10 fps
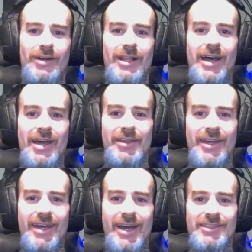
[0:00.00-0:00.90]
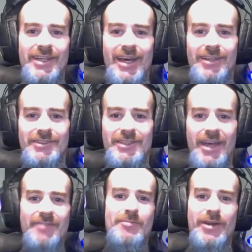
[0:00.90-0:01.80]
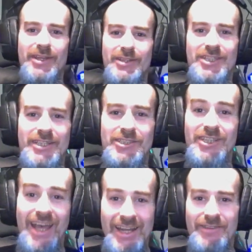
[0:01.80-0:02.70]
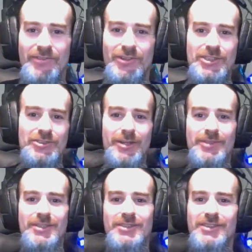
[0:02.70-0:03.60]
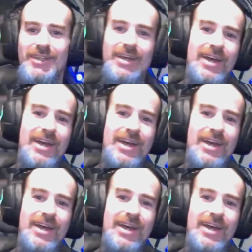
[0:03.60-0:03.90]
Well, hi there, guys and gals, and everybody who's adjacent to any of those descriptions.